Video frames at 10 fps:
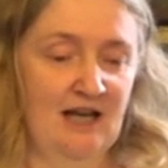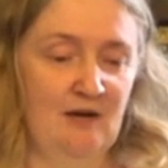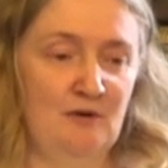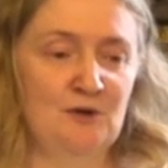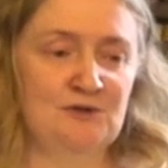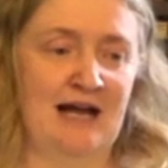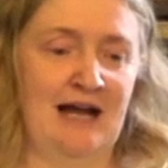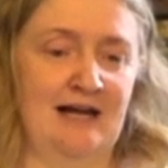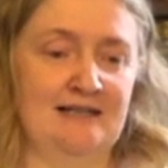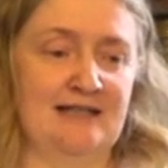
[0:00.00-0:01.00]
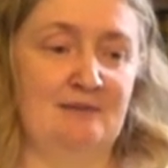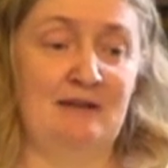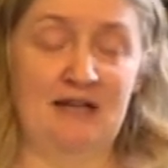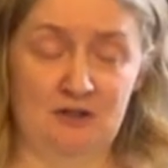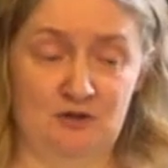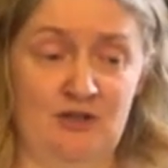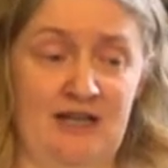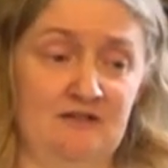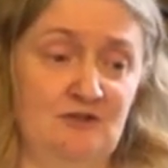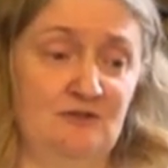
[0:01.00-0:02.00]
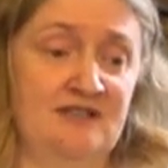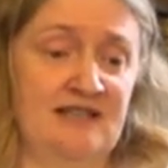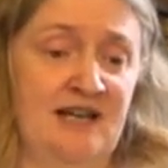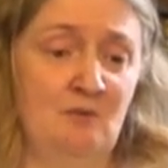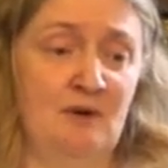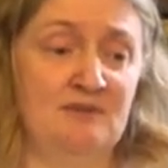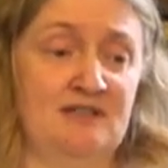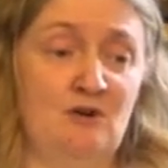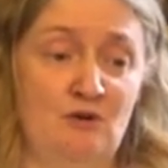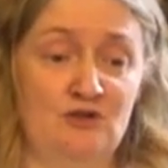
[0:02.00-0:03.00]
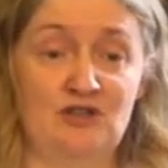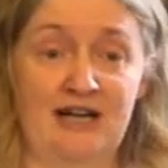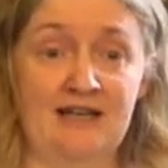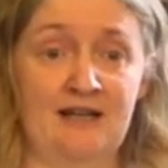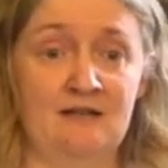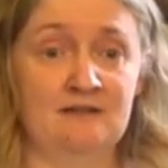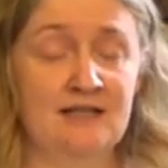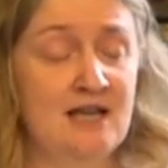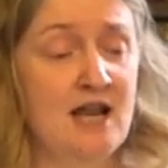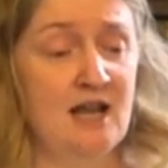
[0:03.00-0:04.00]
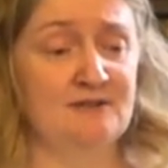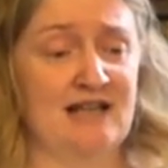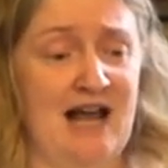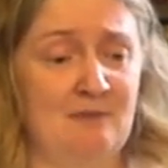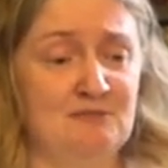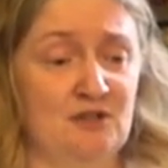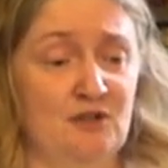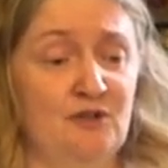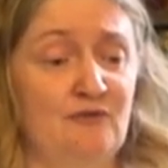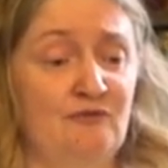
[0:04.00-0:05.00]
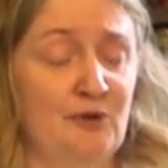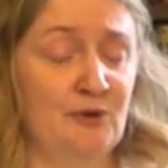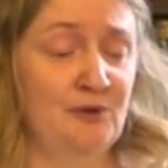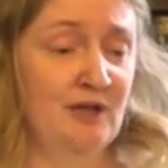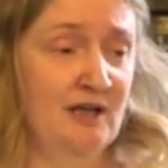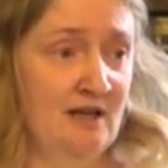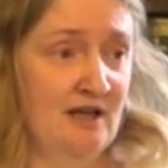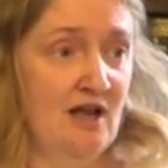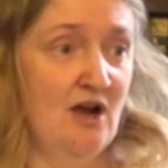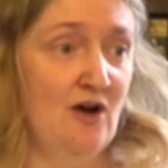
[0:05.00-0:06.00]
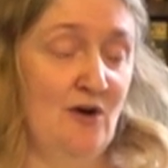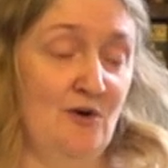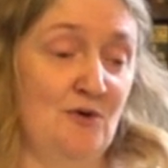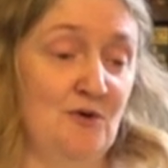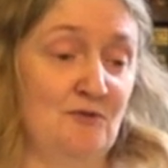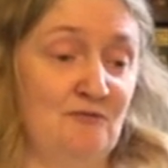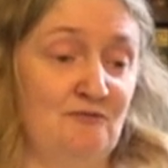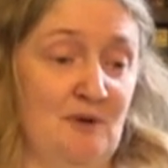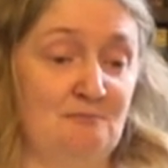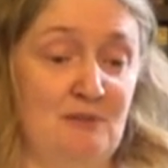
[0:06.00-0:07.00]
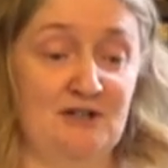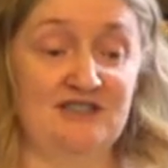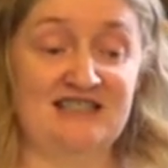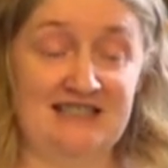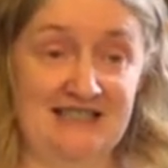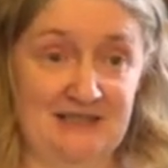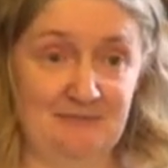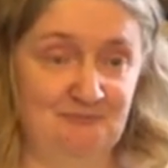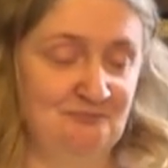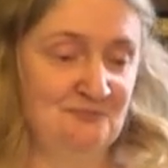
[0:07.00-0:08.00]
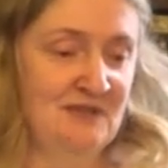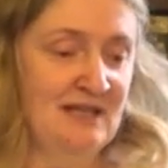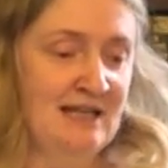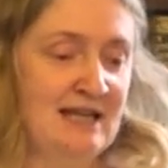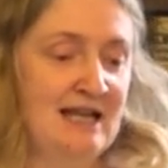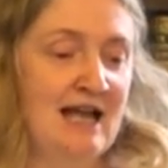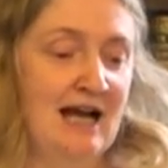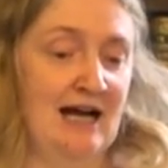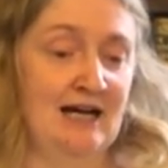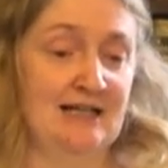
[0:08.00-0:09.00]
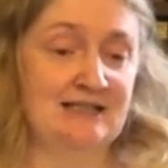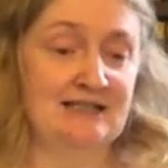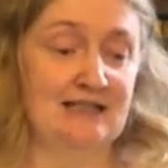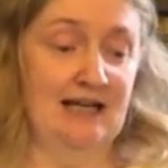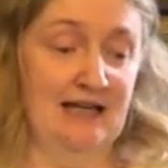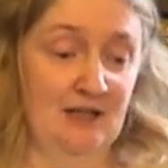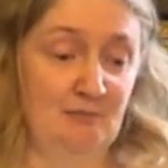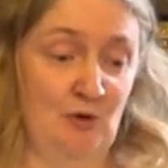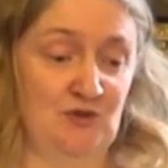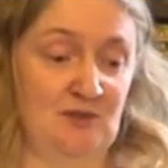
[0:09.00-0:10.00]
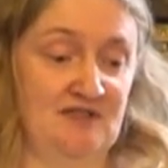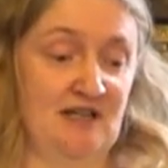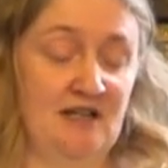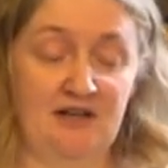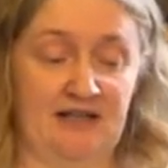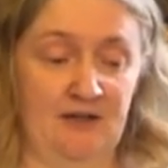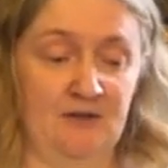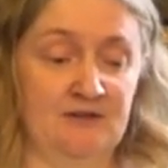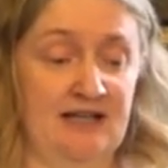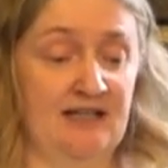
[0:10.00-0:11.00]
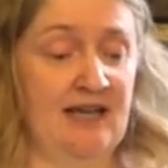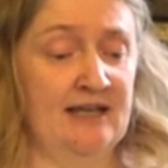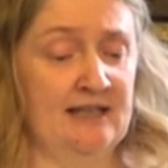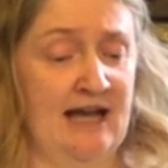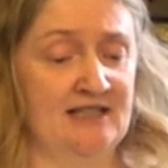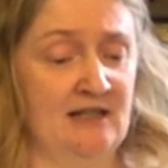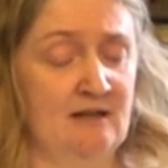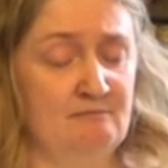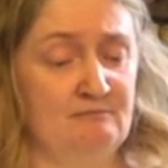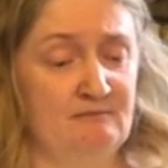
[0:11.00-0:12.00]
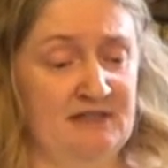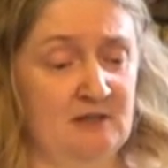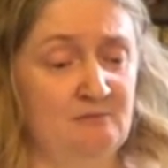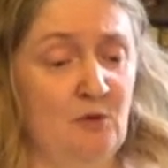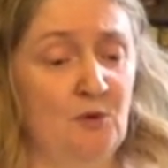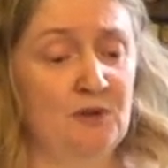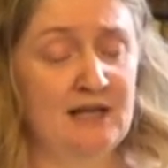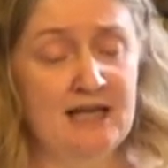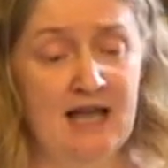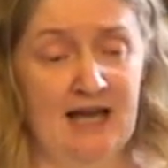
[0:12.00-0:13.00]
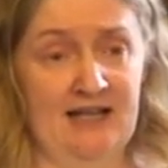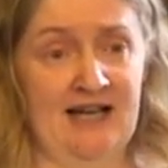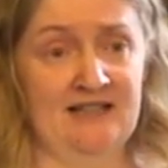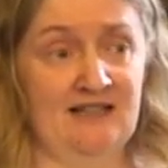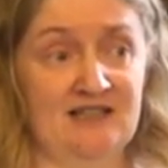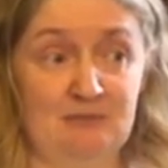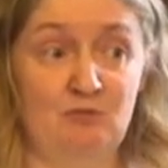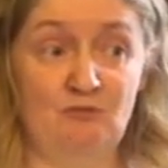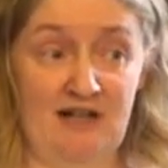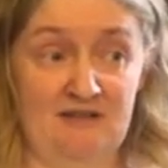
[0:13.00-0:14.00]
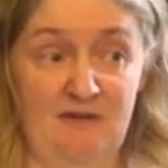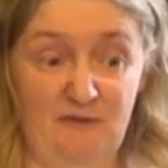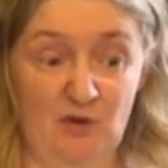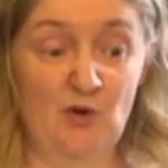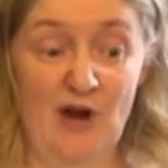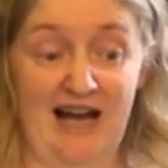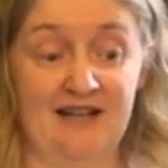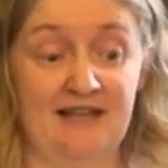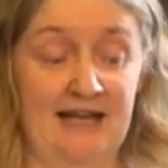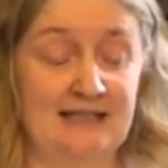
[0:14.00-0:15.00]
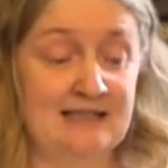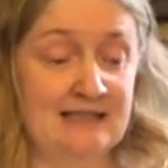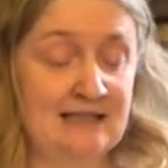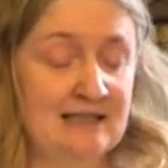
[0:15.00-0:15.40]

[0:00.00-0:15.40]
We also had um, another two kilns on site. One was a corn drying kiln. It was absolutely full of burnt seeds. And in the bottom, there's another kiln. And again, it had a middle bowl and it had like double, a, a flue at either end.